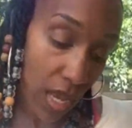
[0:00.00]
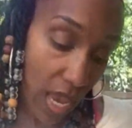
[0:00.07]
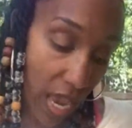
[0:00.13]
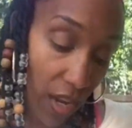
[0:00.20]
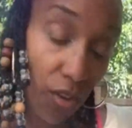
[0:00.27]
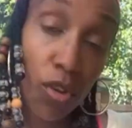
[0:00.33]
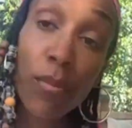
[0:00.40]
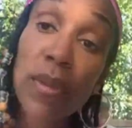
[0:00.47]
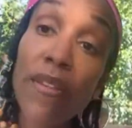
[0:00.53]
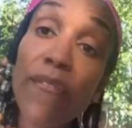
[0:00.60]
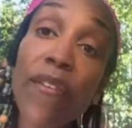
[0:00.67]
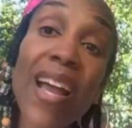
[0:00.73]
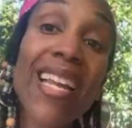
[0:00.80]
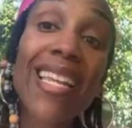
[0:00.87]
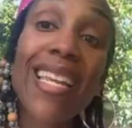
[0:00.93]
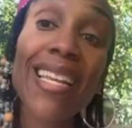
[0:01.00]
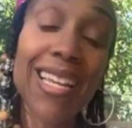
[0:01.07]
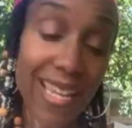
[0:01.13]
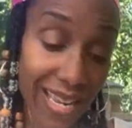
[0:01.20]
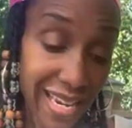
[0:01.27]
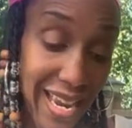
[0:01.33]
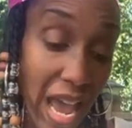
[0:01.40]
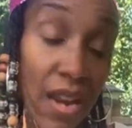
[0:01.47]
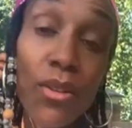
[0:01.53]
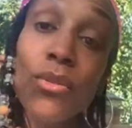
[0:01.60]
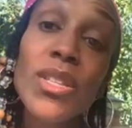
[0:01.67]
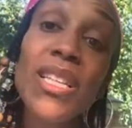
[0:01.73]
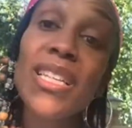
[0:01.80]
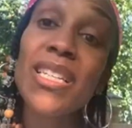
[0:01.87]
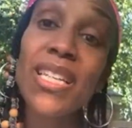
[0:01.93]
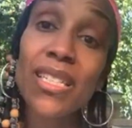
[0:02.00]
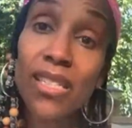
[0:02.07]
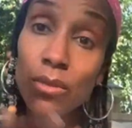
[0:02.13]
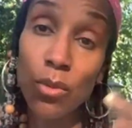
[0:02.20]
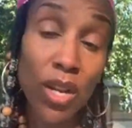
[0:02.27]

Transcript: and you'll be fighting not only against